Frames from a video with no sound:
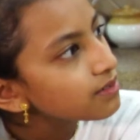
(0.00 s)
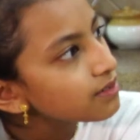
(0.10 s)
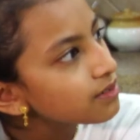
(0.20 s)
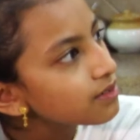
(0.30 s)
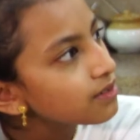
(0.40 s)

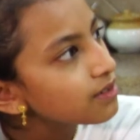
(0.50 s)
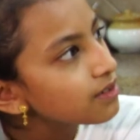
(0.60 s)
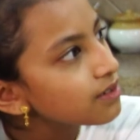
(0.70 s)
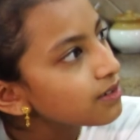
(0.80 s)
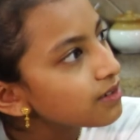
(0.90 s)

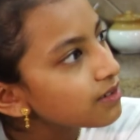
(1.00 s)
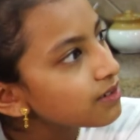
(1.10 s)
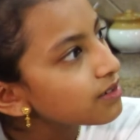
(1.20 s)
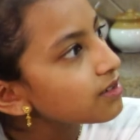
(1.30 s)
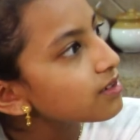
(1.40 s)

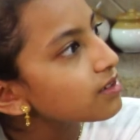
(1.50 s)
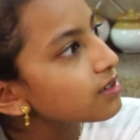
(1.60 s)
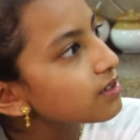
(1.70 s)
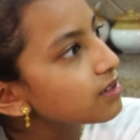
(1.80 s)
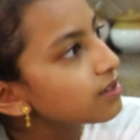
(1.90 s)

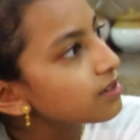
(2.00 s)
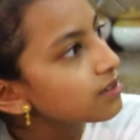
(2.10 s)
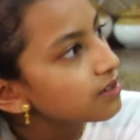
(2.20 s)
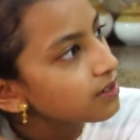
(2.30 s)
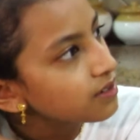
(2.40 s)

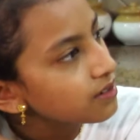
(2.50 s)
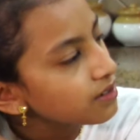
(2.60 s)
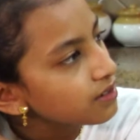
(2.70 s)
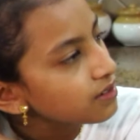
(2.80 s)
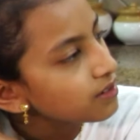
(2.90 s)

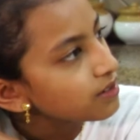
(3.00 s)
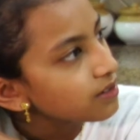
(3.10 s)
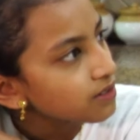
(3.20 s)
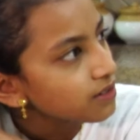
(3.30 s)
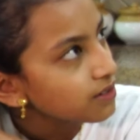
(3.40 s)

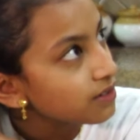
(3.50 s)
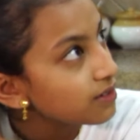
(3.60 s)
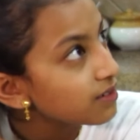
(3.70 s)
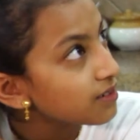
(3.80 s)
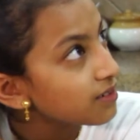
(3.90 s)

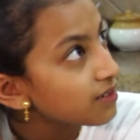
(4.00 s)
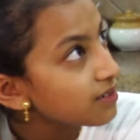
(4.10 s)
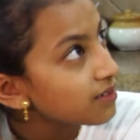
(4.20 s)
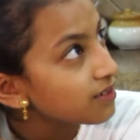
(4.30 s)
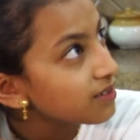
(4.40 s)

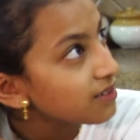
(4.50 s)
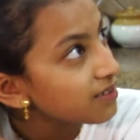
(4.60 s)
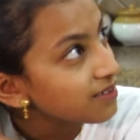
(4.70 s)
(not speaking)